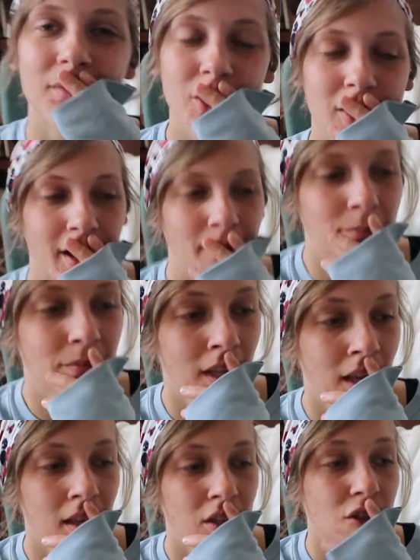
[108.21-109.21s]
so yeah,
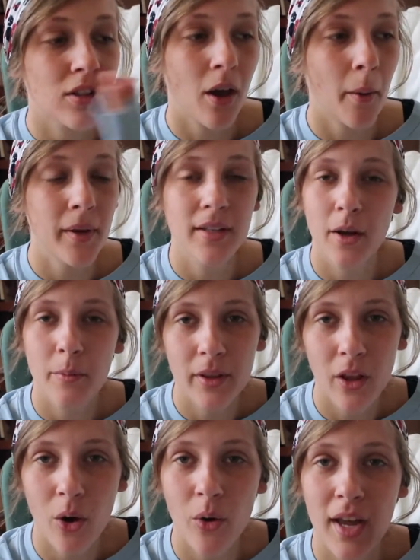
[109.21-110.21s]
just comment down
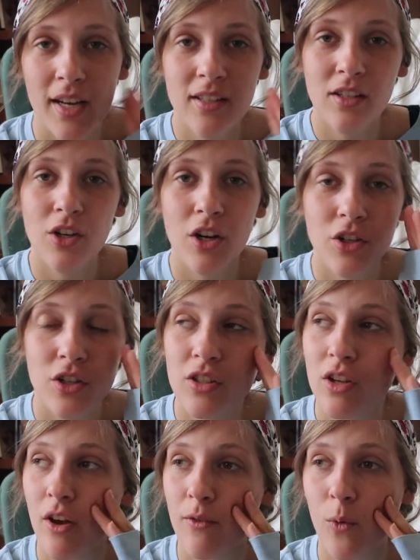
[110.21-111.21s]
below any
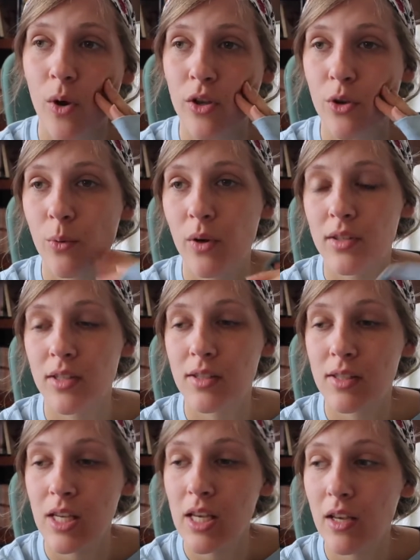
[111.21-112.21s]
suggestions of what you want to
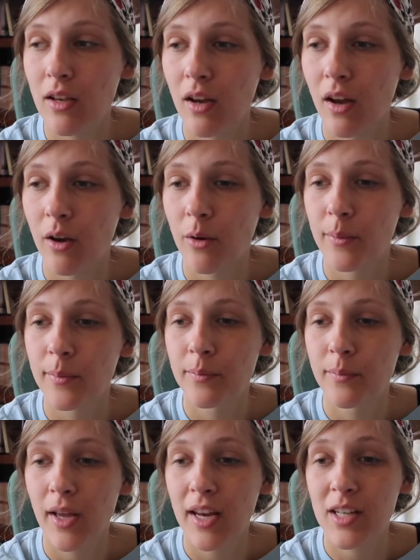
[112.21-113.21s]
see,
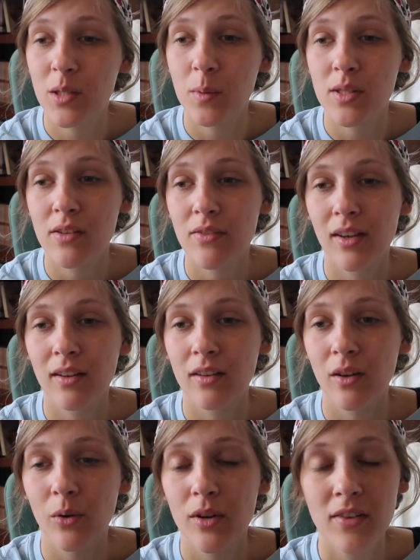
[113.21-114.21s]
um, any
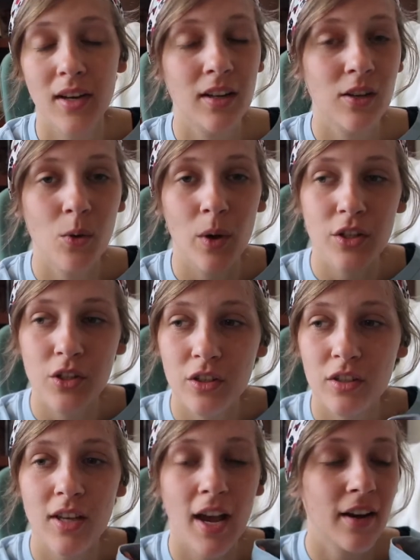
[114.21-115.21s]
specific or even any
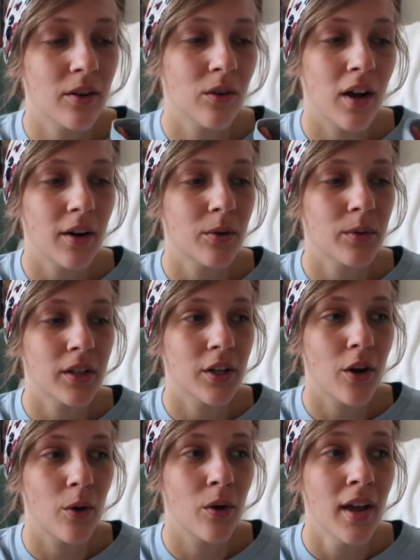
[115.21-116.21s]
questions. I don't, I don't really
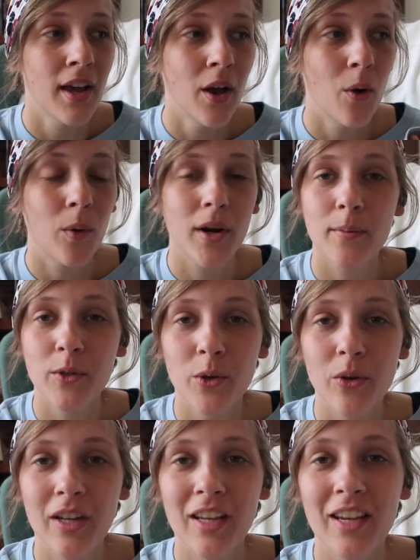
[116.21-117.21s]
know what I'm
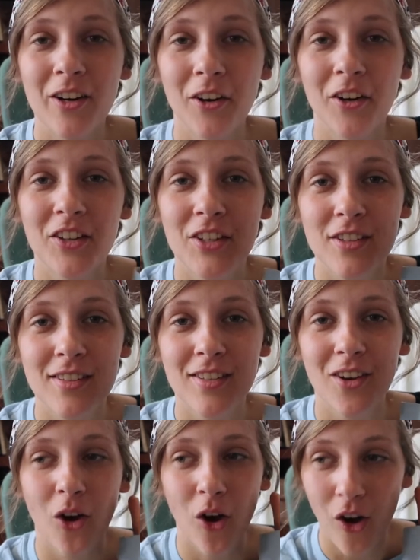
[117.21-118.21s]
doing here. This
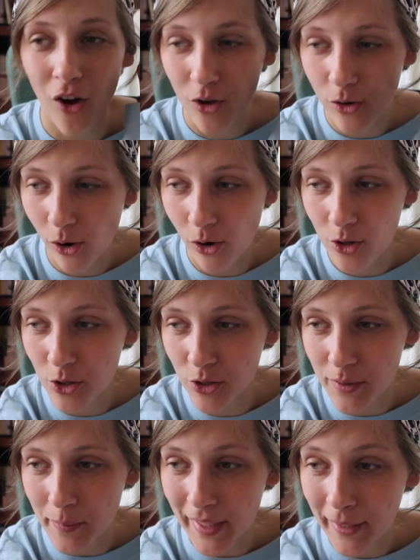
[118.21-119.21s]
is all new
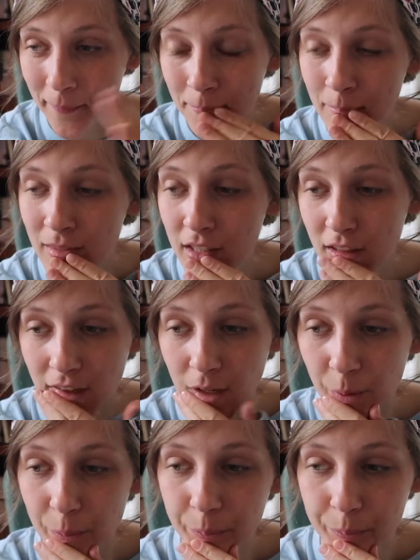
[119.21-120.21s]
to me.
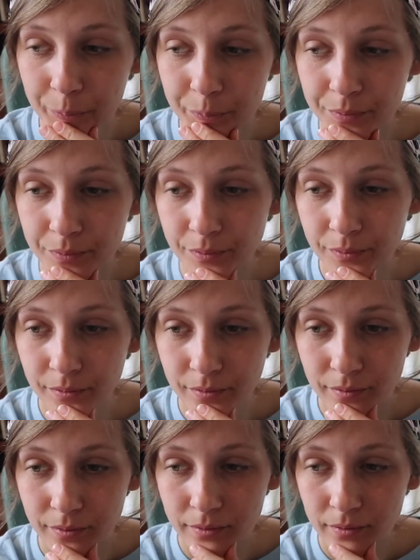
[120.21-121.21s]
Um,
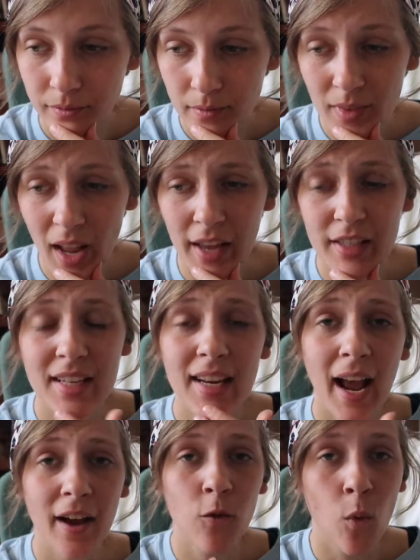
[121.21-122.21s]
I did
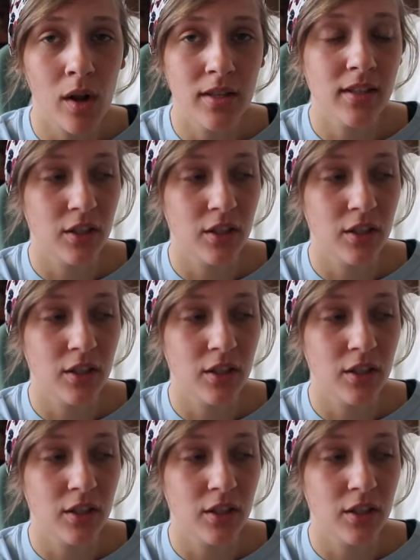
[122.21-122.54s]
have one